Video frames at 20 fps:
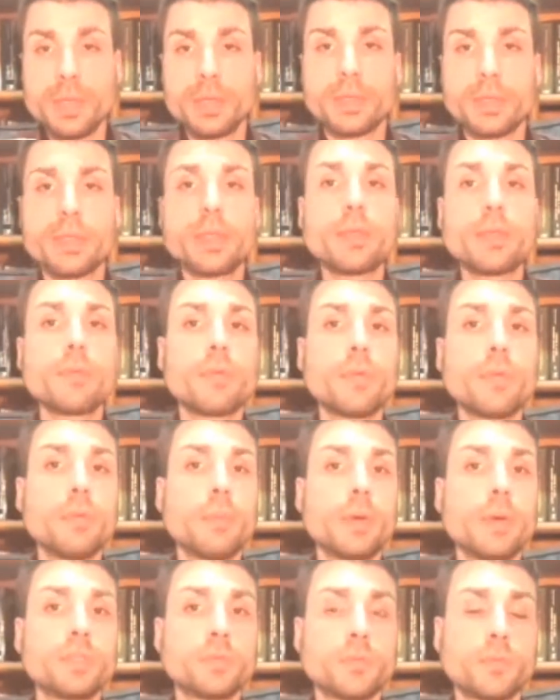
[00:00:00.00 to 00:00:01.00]
Thank you very
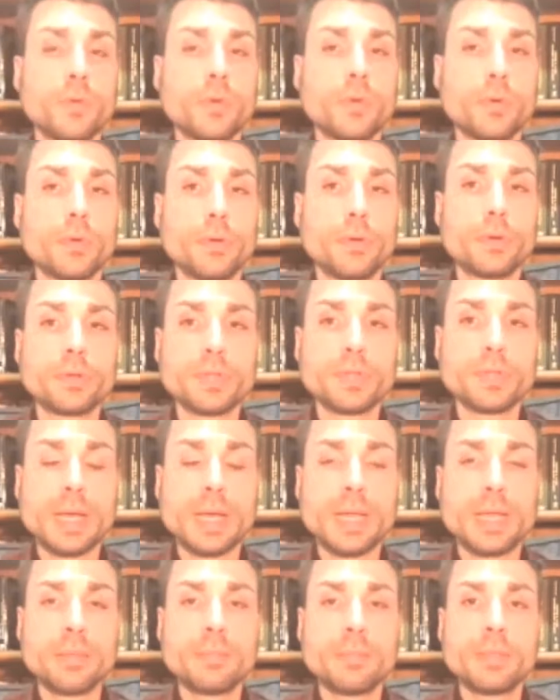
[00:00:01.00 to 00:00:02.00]
much for your
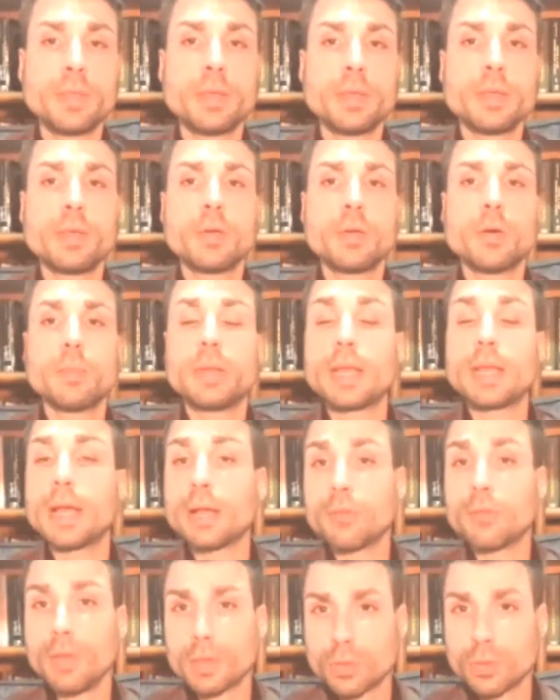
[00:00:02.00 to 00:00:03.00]
time.
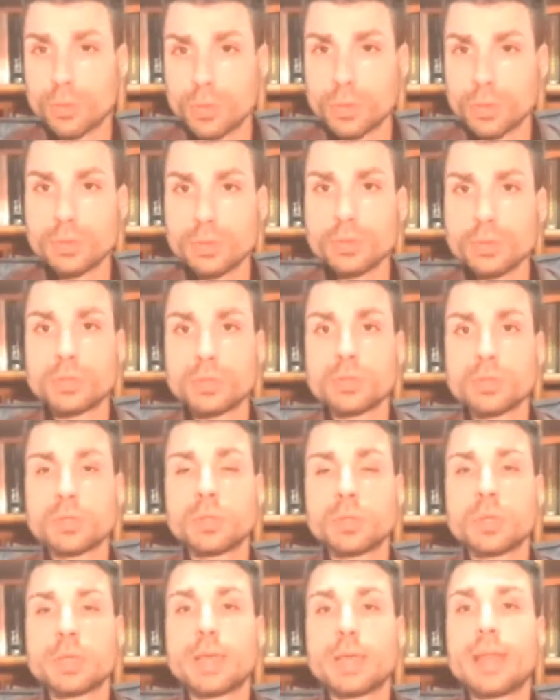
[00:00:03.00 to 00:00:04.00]
Obrigado a todos.
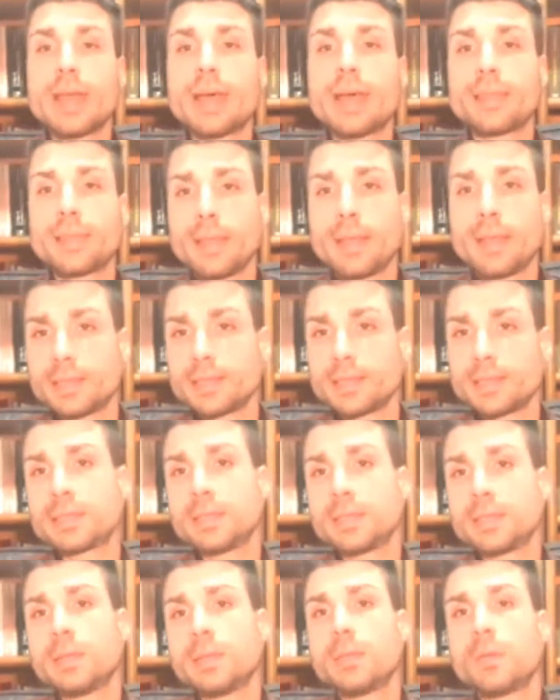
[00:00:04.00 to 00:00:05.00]
Gracias.